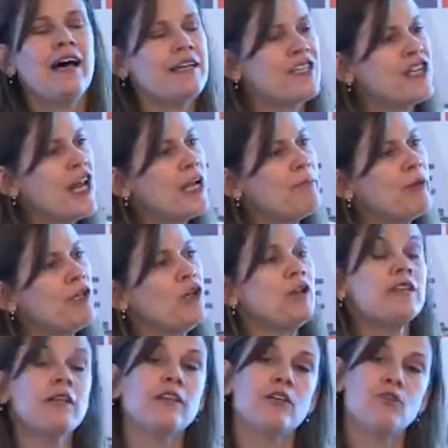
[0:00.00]
a gentleman
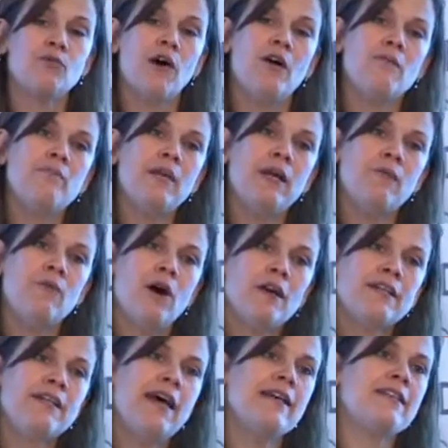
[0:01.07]
looked at the 12-minute
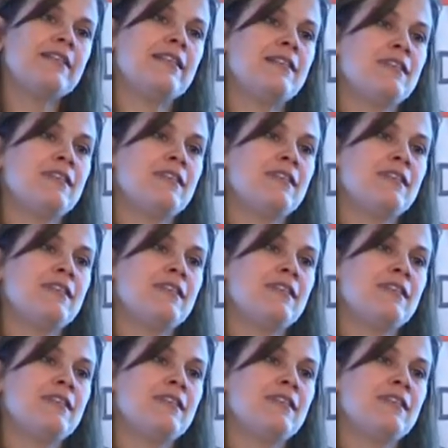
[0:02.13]
walk test,